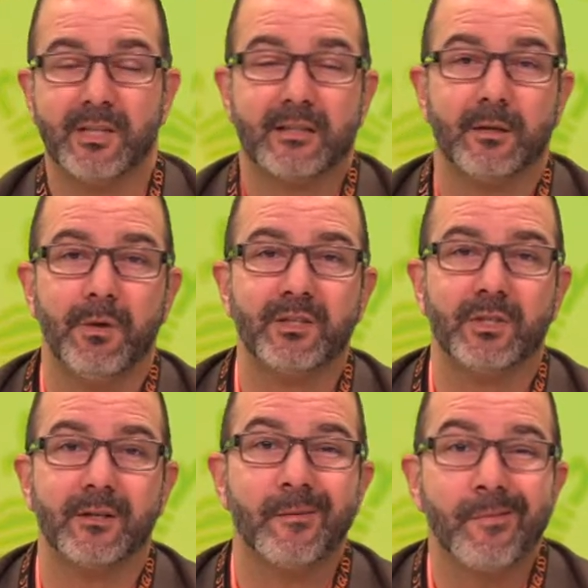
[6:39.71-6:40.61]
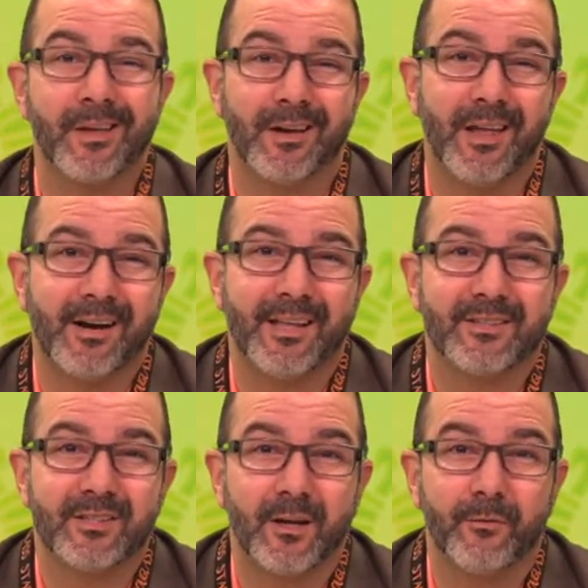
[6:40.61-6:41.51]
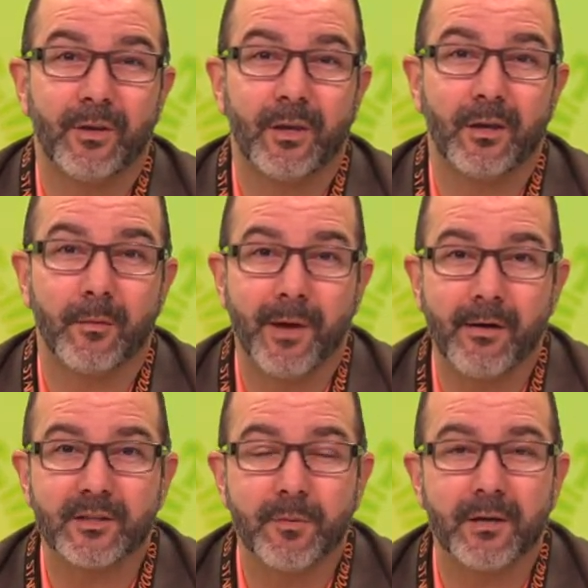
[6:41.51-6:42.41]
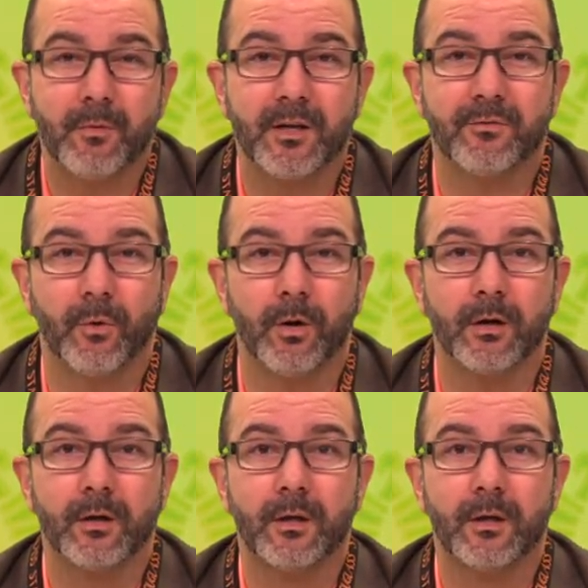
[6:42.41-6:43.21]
Not to mention, a lot of that stuff your parents paid money for.